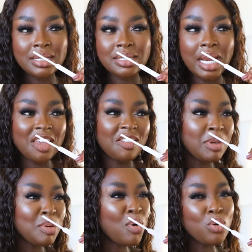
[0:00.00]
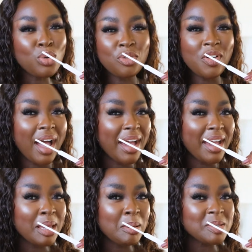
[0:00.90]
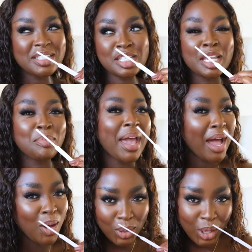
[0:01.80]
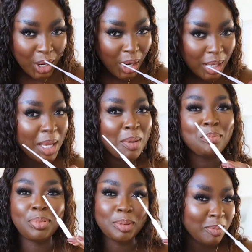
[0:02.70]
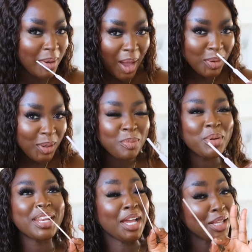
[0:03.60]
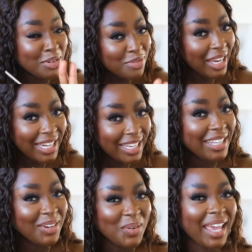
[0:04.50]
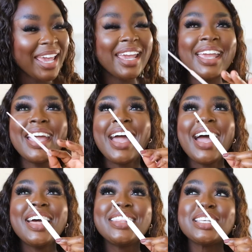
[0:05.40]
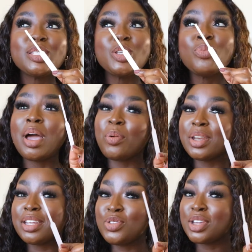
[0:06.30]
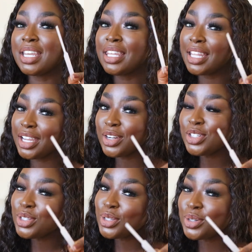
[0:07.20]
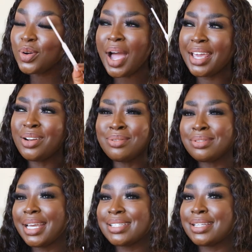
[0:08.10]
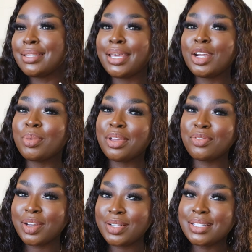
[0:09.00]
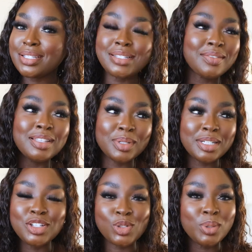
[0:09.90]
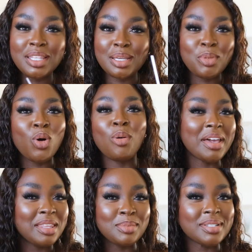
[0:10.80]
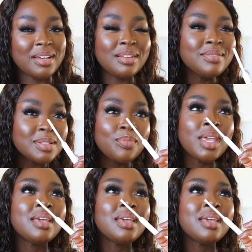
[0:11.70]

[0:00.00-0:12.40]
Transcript: It's not giving me pool vibes because it's like powder, like baby powder, but elevated, okay? This you might wanna, you can layer too. I don't like to layer my fragrances. I really wanna enjoy them all by themselves.